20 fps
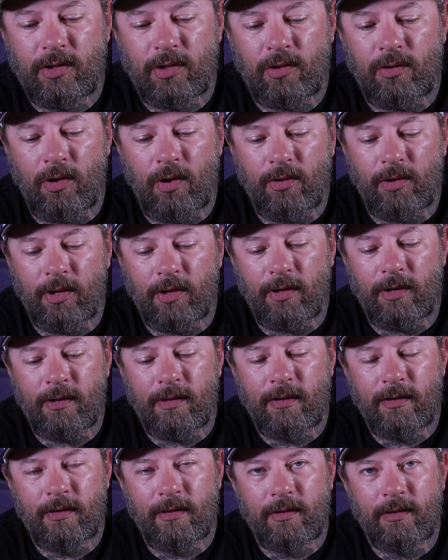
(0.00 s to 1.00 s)
croaker,
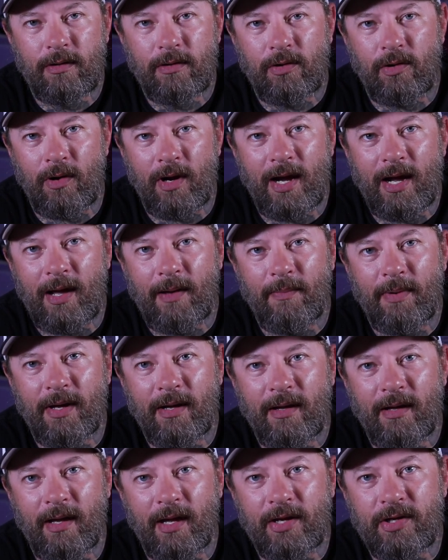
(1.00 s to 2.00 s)

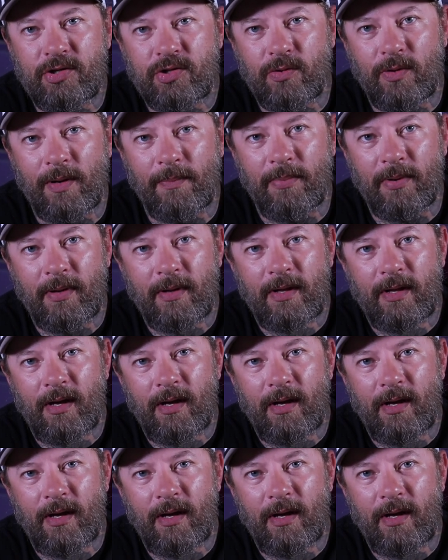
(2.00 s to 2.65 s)
crab, and shrimp.